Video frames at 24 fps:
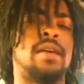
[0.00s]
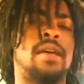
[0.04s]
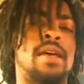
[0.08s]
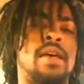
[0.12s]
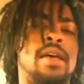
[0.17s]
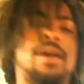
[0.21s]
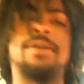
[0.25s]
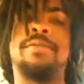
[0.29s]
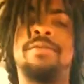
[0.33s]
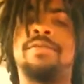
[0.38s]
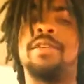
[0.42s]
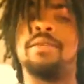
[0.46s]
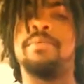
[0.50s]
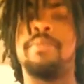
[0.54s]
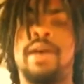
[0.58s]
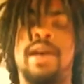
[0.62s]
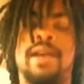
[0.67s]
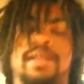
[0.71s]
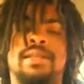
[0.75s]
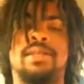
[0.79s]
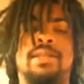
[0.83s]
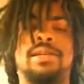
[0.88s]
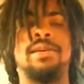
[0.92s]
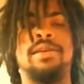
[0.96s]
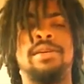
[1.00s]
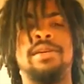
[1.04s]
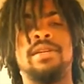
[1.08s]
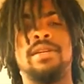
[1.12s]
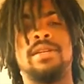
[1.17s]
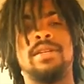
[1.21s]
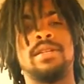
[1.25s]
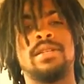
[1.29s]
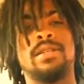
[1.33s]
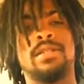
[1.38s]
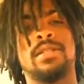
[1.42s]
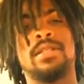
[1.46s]
healthy
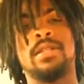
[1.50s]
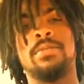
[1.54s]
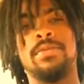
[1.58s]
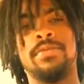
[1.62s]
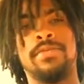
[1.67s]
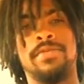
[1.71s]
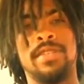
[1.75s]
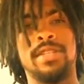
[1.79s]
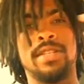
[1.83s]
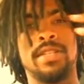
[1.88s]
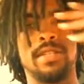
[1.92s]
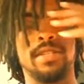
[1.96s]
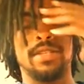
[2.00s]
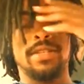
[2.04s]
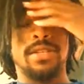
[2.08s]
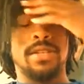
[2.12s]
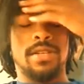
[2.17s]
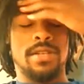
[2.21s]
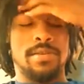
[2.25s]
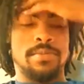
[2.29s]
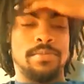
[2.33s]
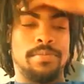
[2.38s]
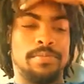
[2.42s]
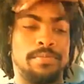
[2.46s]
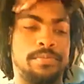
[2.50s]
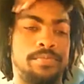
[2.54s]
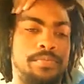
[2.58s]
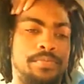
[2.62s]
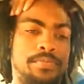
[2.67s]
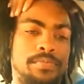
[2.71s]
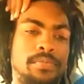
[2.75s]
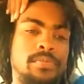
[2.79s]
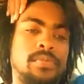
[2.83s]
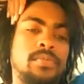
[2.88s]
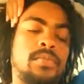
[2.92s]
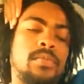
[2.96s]
bacteria. Some of us. And
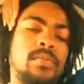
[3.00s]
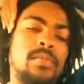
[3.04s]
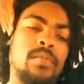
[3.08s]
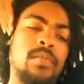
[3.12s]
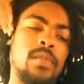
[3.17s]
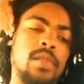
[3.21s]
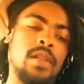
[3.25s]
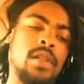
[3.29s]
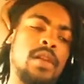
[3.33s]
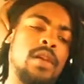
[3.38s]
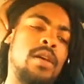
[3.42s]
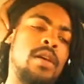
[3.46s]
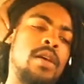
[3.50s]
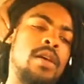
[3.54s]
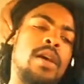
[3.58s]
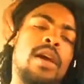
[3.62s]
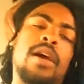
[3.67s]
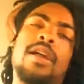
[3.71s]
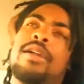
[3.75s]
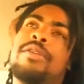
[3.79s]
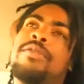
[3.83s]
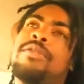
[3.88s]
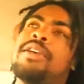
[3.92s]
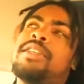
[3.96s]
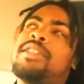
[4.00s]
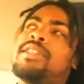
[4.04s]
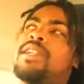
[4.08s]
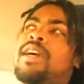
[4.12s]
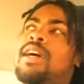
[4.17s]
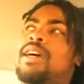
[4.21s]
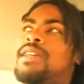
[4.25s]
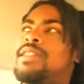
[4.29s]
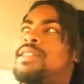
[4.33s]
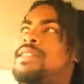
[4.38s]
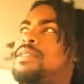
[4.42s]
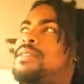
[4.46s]
the reason
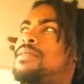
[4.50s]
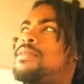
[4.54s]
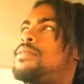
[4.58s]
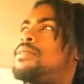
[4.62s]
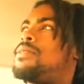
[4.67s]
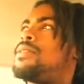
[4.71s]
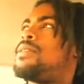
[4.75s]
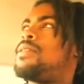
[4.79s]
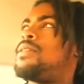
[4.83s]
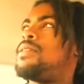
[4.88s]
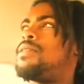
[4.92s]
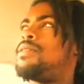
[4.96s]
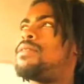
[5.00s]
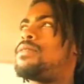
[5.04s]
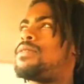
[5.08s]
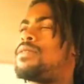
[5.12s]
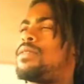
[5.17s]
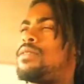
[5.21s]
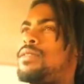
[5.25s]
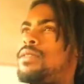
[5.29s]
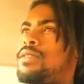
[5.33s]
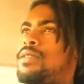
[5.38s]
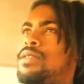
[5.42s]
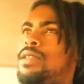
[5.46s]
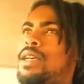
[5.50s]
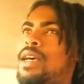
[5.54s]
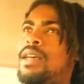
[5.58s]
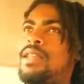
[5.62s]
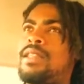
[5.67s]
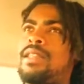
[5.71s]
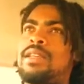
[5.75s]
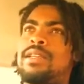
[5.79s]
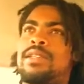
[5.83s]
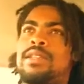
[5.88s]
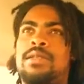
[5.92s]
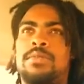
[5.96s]
I say
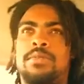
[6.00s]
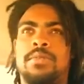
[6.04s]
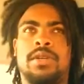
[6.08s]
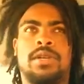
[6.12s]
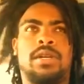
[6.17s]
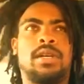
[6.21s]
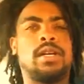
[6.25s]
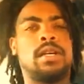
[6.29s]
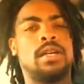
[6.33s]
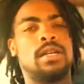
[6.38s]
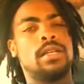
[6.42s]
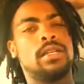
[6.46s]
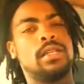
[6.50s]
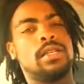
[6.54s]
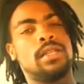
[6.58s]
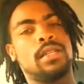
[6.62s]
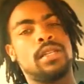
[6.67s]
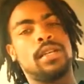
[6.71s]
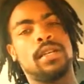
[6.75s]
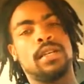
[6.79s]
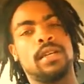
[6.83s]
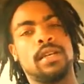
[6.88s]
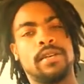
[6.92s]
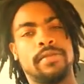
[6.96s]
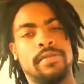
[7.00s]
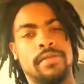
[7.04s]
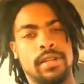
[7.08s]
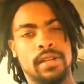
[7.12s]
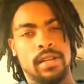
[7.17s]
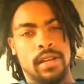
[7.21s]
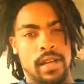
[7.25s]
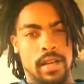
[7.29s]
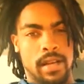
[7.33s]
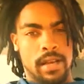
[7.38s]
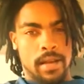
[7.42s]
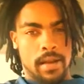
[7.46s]
this is because think of it
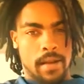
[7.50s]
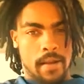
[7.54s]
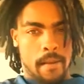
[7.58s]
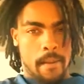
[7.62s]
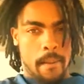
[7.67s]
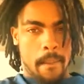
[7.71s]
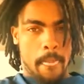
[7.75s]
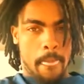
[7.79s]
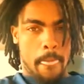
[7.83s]
like